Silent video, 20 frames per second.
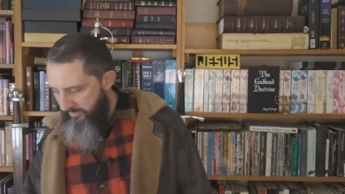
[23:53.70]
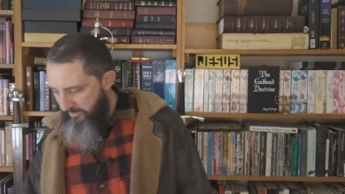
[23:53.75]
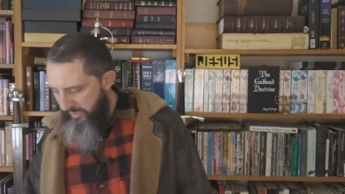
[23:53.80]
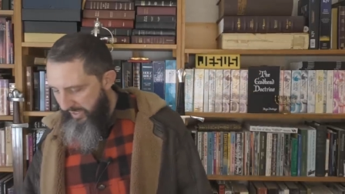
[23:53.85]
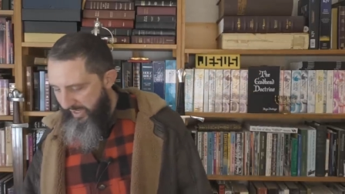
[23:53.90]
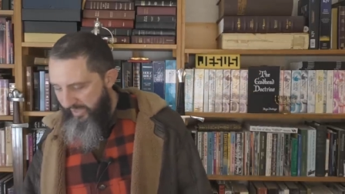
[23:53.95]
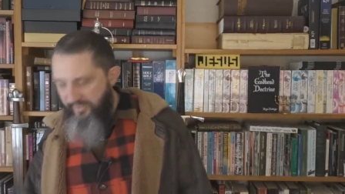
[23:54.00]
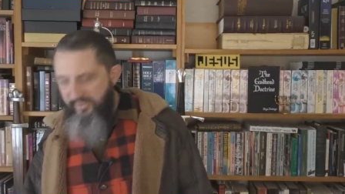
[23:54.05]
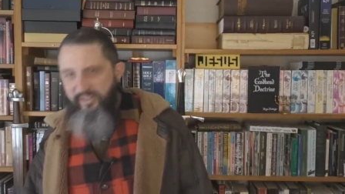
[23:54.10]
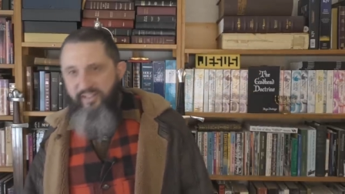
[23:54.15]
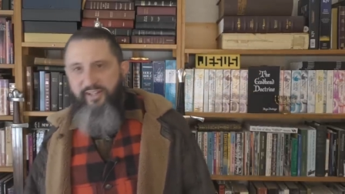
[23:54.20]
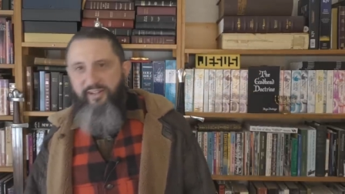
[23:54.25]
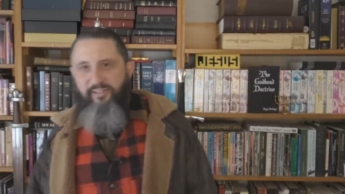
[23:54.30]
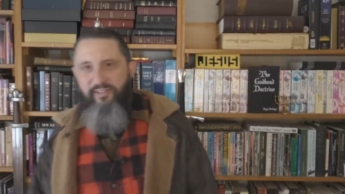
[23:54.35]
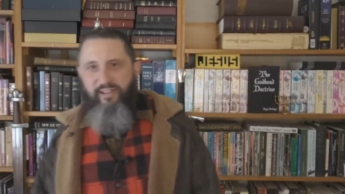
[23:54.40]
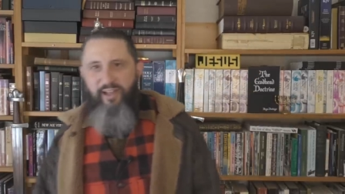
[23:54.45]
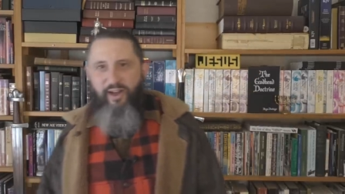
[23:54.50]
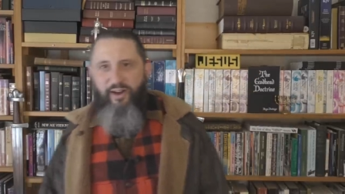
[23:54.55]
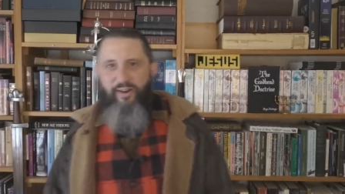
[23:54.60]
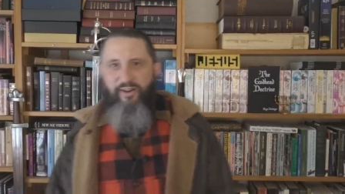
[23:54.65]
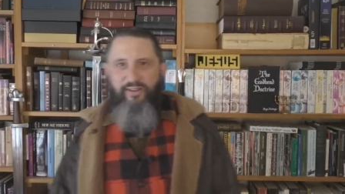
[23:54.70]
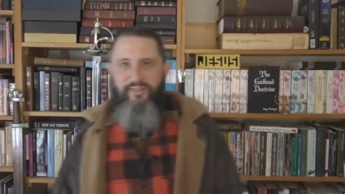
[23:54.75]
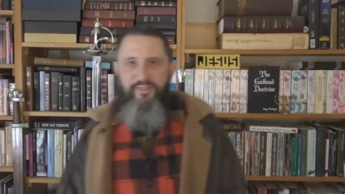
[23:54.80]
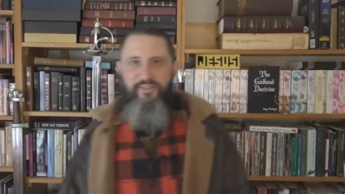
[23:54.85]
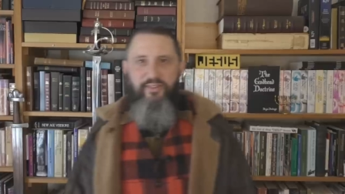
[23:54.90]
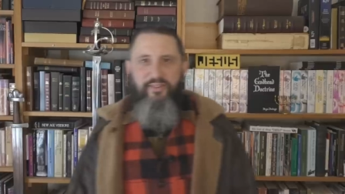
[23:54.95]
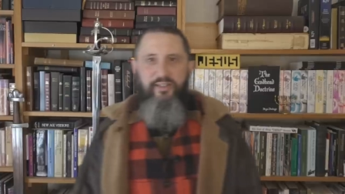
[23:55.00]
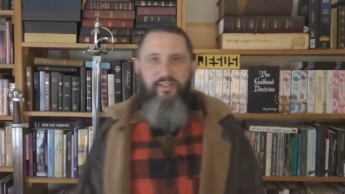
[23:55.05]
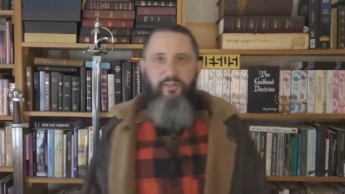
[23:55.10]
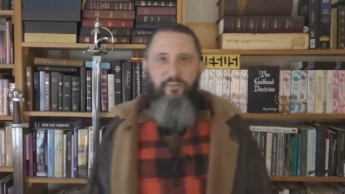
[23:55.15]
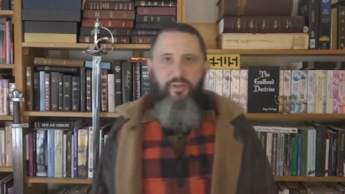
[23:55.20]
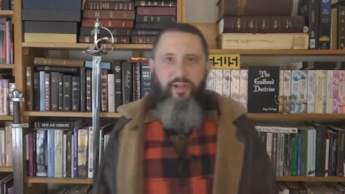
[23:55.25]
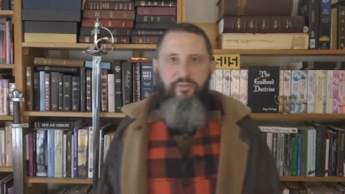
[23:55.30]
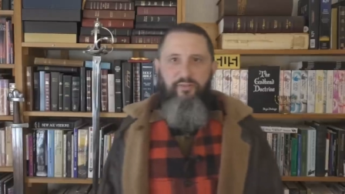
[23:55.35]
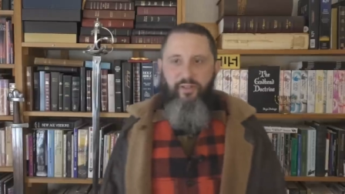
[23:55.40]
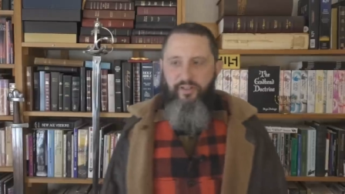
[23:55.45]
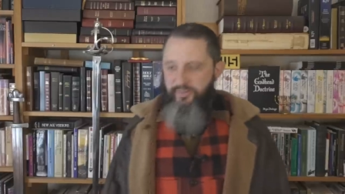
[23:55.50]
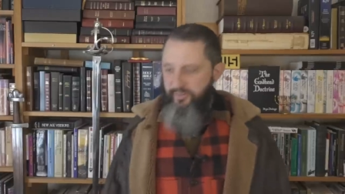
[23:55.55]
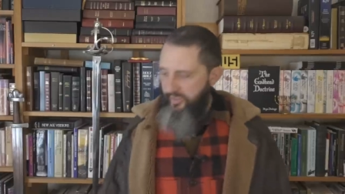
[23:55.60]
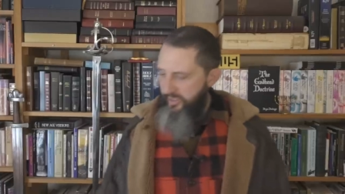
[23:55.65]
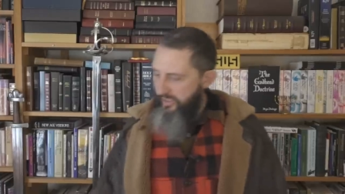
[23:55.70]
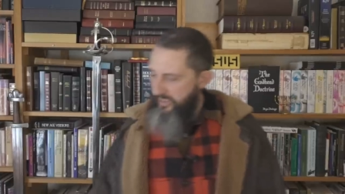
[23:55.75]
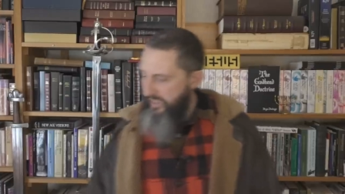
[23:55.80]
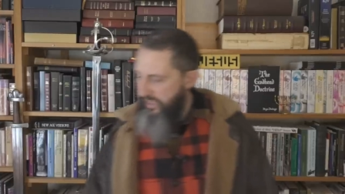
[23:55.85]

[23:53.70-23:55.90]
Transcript: Pass your little laws and whatever else.